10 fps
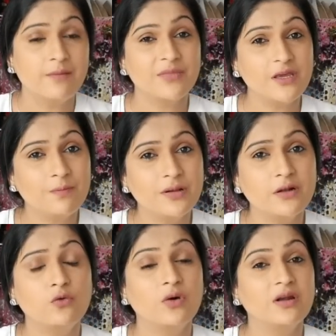People
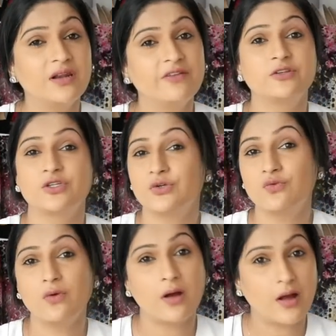who will lift
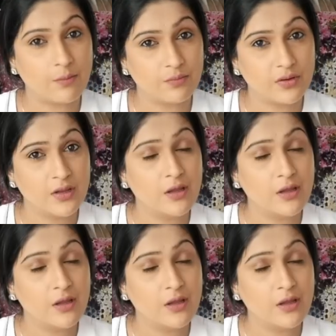you up.